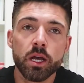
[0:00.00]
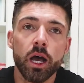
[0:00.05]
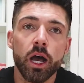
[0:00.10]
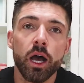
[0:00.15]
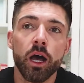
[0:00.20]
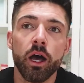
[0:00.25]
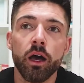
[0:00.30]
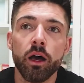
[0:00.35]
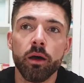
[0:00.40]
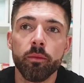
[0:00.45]

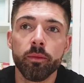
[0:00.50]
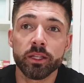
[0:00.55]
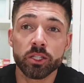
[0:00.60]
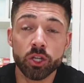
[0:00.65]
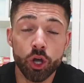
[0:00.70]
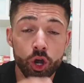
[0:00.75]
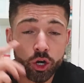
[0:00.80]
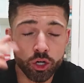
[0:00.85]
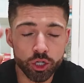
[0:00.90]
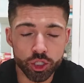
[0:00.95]
Um, it's
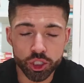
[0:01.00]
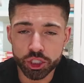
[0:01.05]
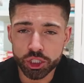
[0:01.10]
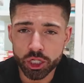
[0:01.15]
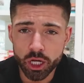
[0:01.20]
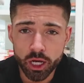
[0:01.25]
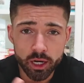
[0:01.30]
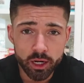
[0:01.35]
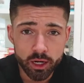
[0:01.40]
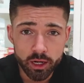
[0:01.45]
hard to
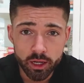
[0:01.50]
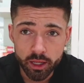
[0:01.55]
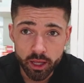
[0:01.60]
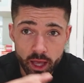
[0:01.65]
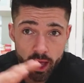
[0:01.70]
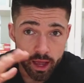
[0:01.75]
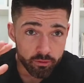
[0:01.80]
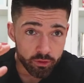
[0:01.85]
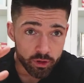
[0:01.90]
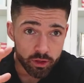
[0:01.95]
shut
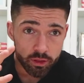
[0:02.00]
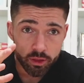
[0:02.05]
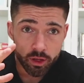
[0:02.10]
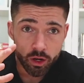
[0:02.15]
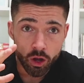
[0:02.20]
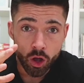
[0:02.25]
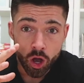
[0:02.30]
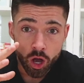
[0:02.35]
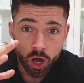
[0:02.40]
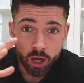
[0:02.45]
everything
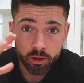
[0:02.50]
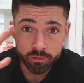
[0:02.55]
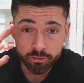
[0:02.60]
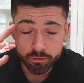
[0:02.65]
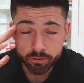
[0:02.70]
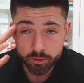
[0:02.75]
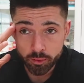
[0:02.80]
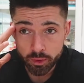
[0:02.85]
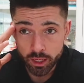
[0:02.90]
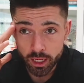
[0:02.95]
off
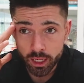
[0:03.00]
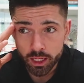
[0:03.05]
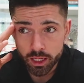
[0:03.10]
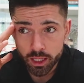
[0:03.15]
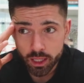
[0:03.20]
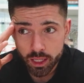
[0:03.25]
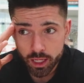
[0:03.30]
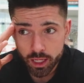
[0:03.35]
for me,